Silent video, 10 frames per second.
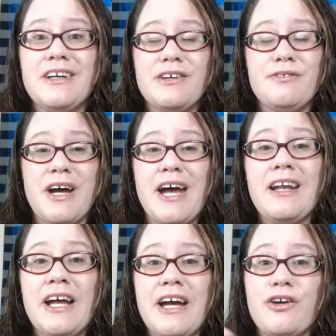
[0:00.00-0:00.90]
If I had
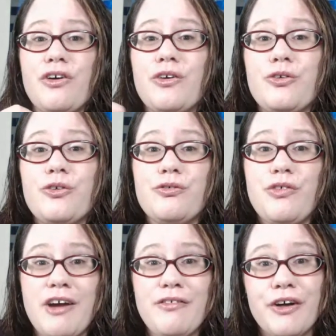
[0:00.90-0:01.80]
like
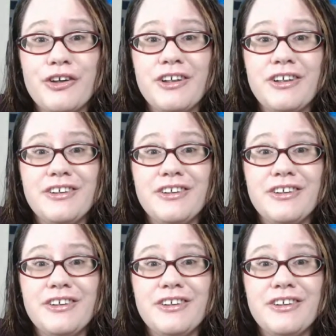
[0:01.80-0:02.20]
500